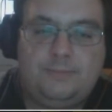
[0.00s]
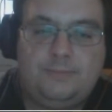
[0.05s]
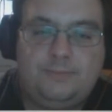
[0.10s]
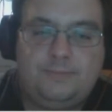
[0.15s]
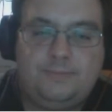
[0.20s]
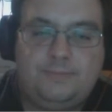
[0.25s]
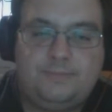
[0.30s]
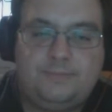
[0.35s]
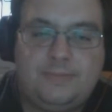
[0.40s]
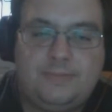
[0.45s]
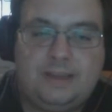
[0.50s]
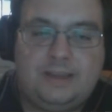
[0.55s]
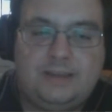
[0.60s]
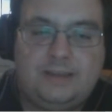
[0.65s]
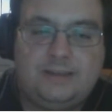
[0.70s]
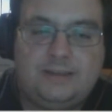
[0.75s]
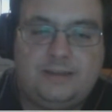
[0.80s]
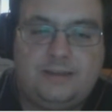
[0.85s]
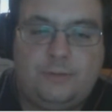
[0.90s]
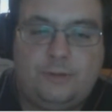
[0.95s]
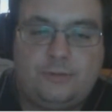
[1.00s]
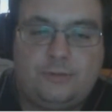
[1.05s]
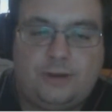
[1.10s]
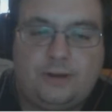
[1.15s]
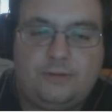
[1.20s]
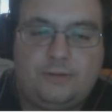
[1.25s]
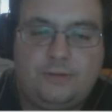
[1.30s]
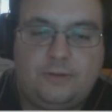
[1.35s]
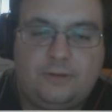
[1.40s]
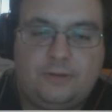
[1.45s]

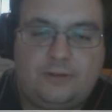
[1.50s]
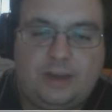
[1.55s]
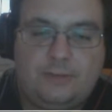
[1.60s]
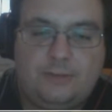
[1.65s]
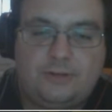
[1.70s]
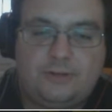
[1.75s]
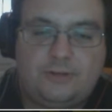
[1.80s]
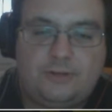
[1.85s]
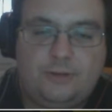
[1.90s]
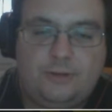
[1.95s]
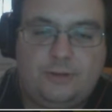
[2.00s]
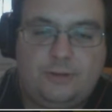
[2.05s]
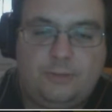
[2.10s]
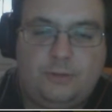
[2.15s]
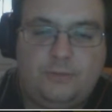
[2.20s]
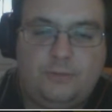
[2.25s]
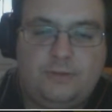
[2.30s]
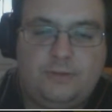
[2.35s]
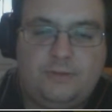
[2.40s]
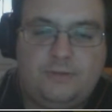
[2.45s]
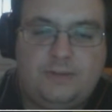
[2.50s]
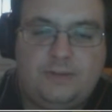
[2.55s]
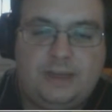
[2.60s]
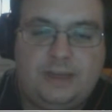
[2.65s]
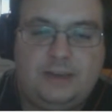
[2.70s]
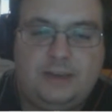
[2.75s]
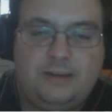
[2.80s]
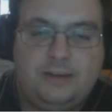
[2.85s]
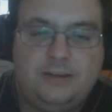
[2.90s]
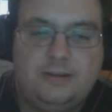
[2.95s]
The world record for this game is
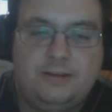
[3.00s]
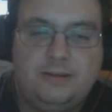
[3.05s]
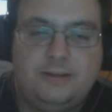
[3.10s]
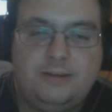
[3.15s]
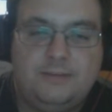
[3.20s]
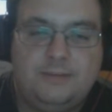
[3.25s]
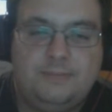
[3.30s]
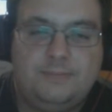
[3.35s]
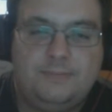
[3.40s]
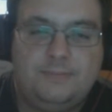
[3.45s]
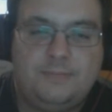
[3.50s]
31:15,